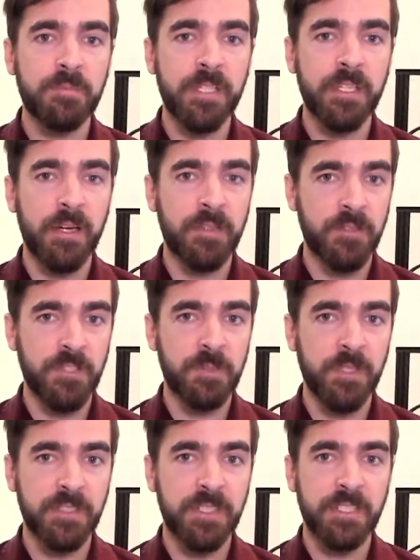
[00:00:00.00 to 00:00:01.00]
beyond those
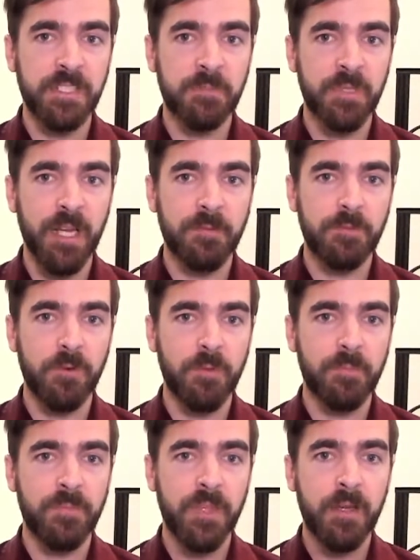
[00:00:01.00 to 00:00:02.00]
built into the platform.